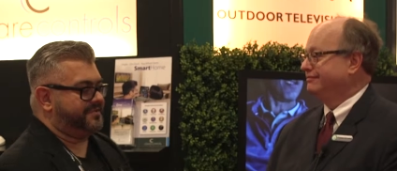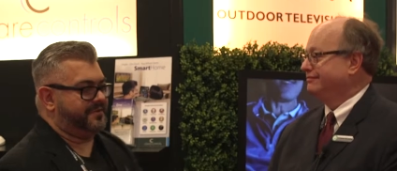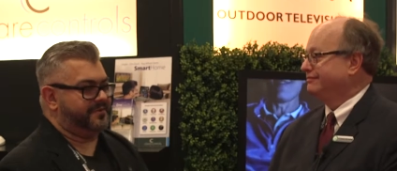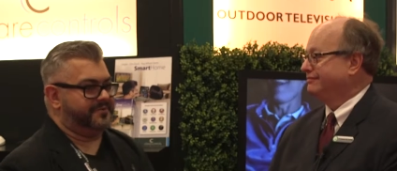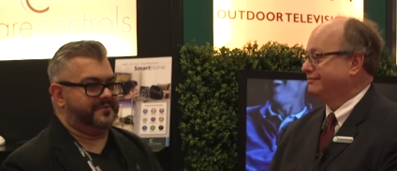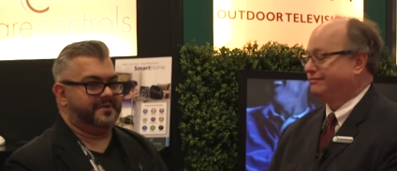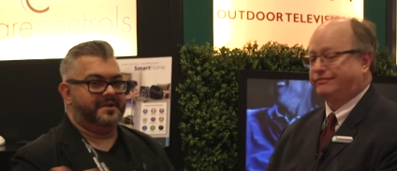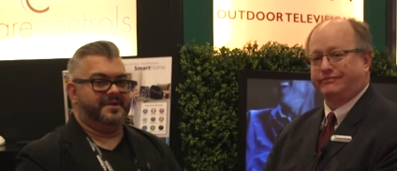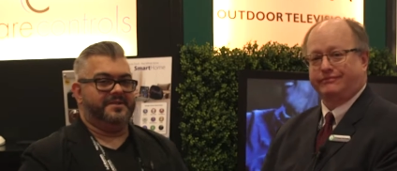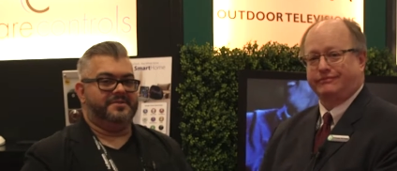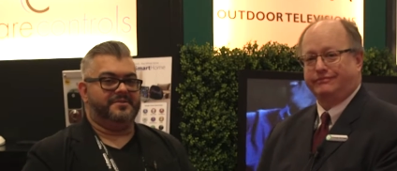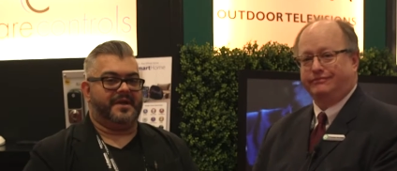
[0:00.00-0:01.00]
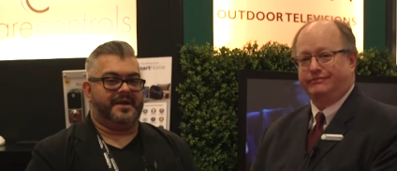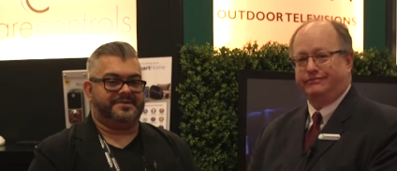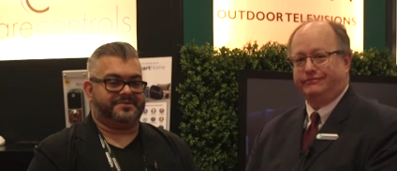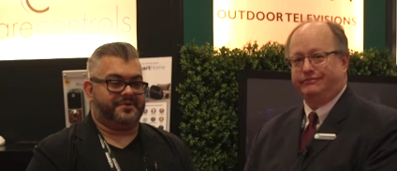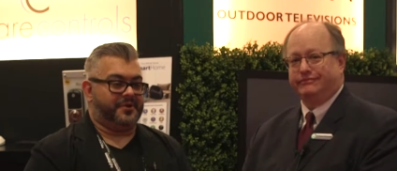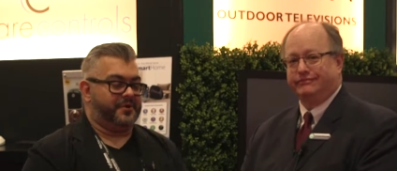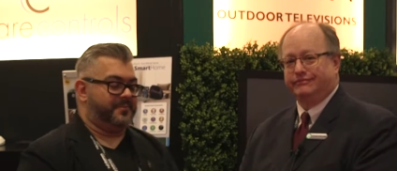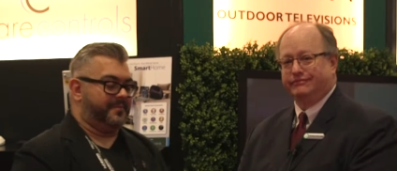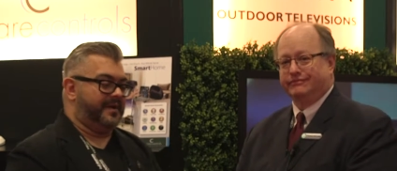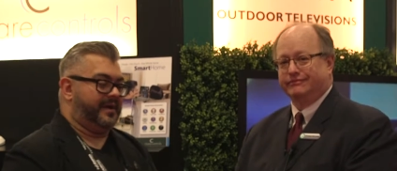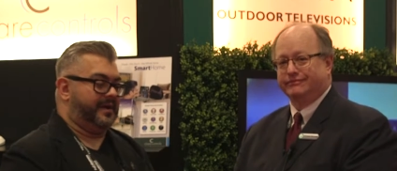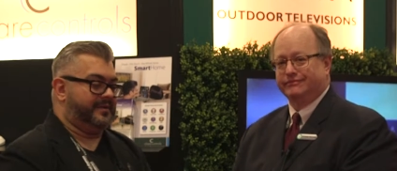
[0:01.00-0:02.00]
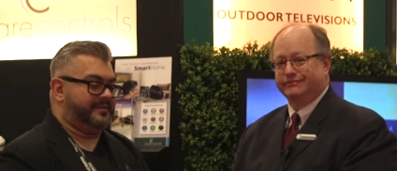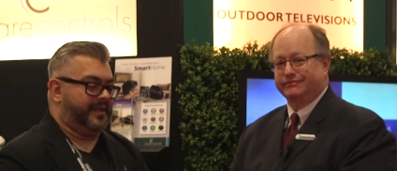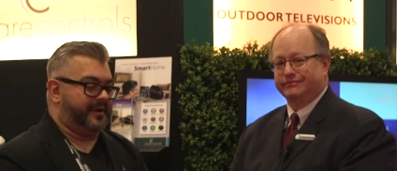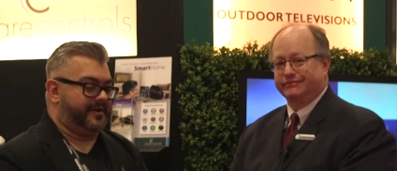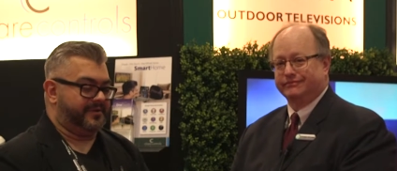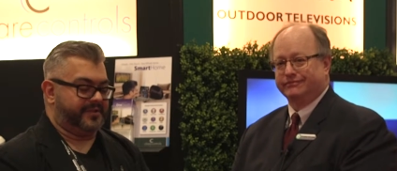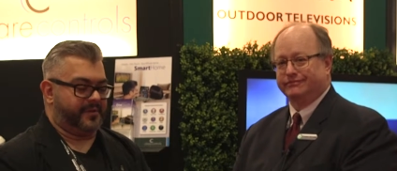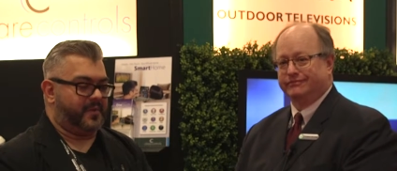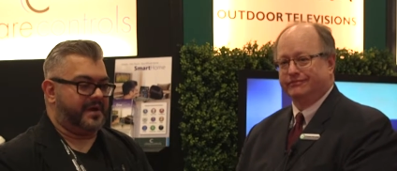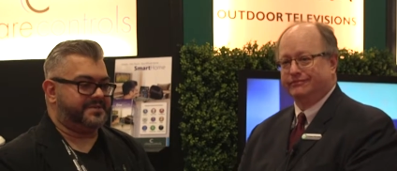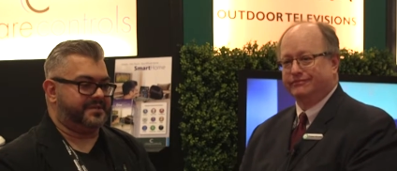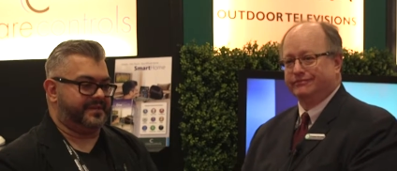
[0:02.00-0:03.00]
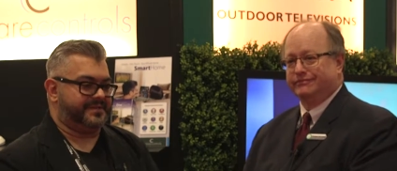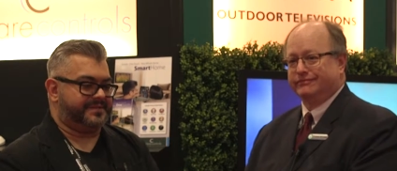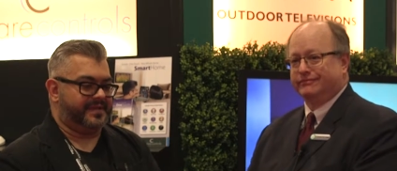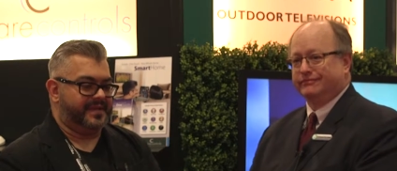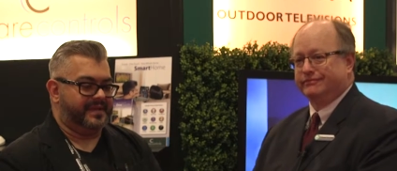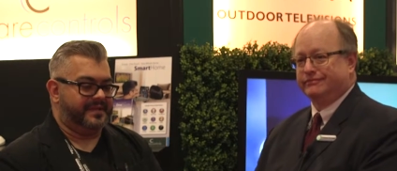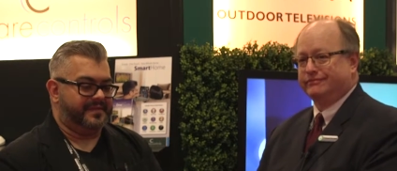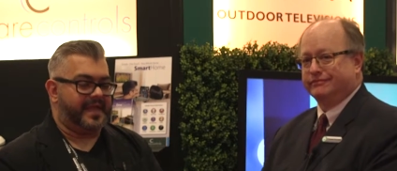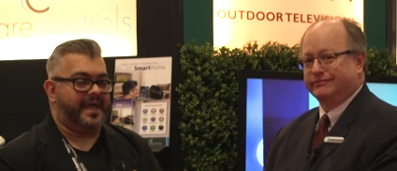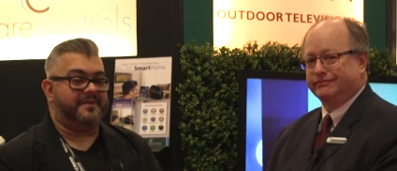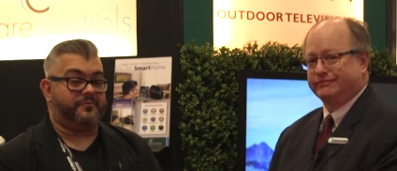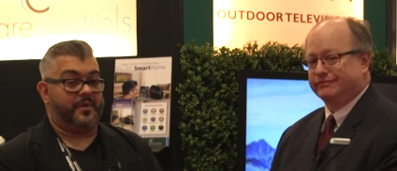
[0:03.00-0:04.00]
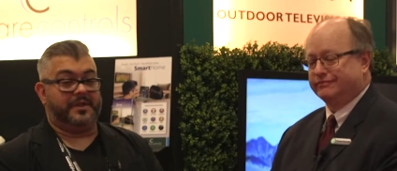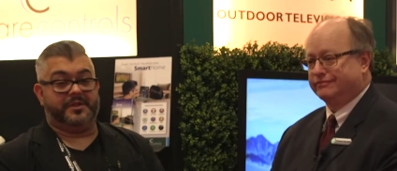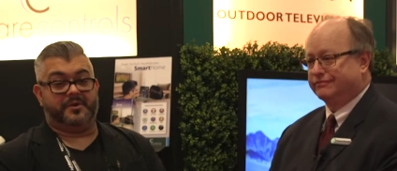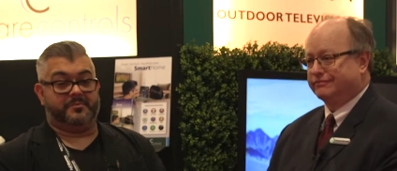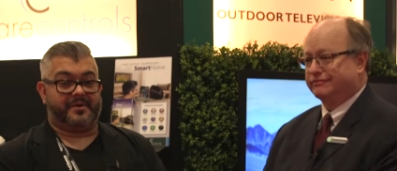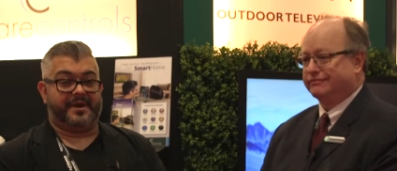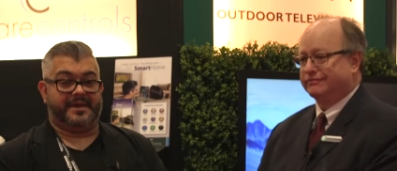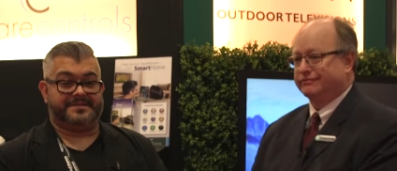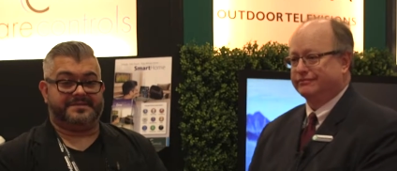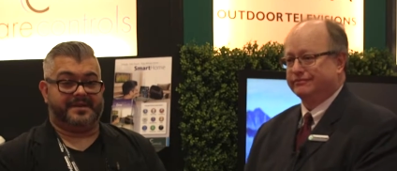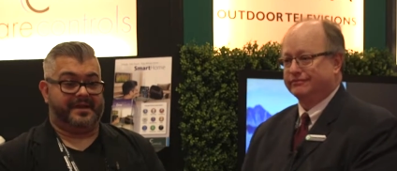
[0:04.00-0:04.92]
Speaker 1: so you guys are home uh, that are that are watching this, they have well known brands.